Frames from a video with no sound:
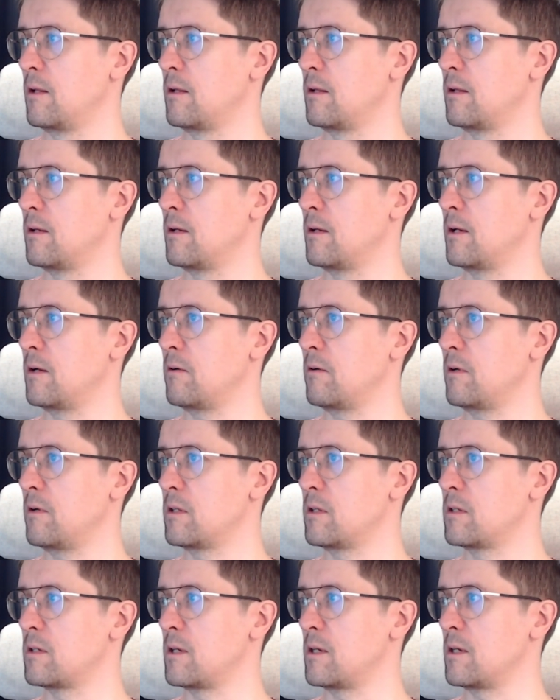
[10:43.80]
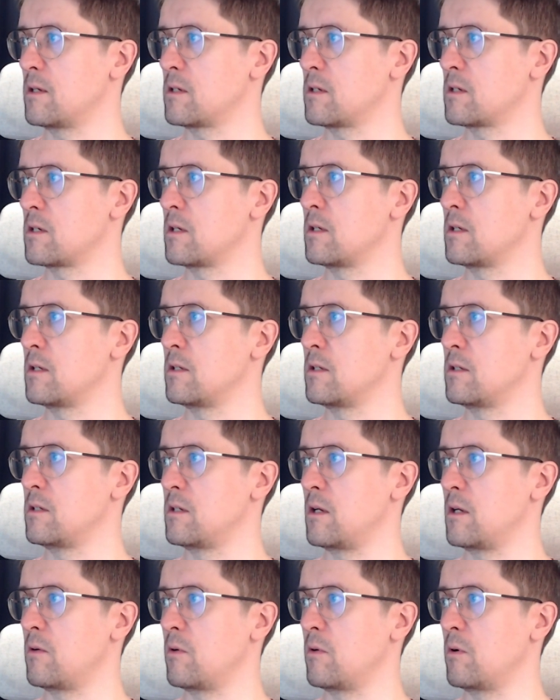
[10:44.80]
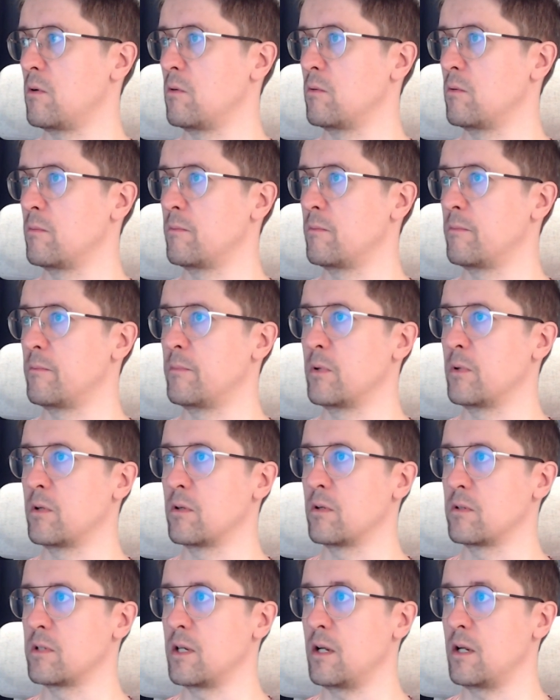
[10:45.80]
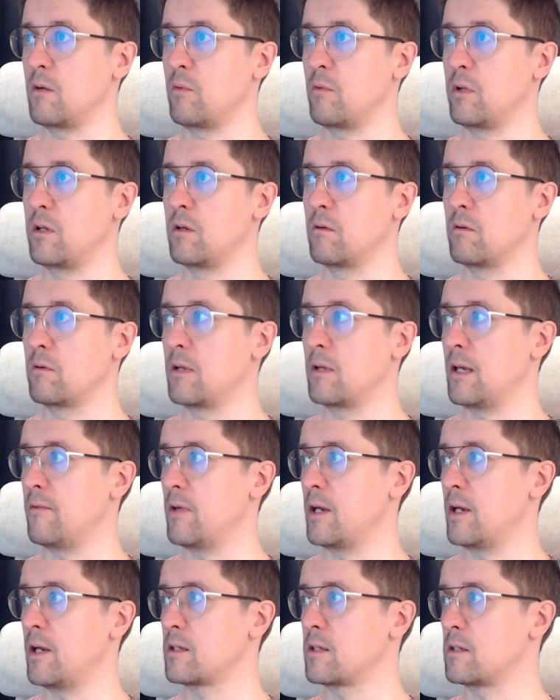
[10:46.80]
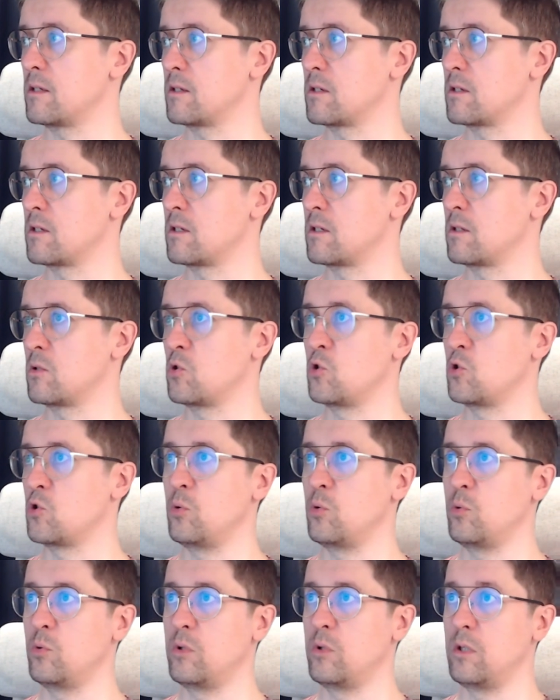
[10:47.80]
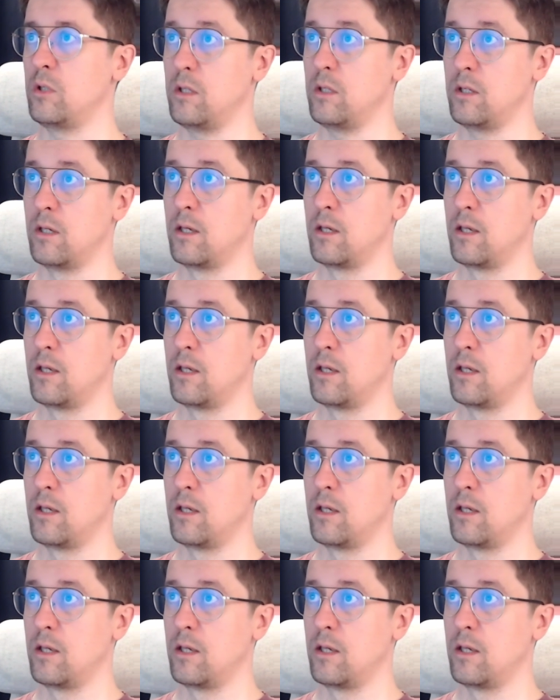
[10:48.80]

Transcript: Now here it says 0, because here we don't have access to the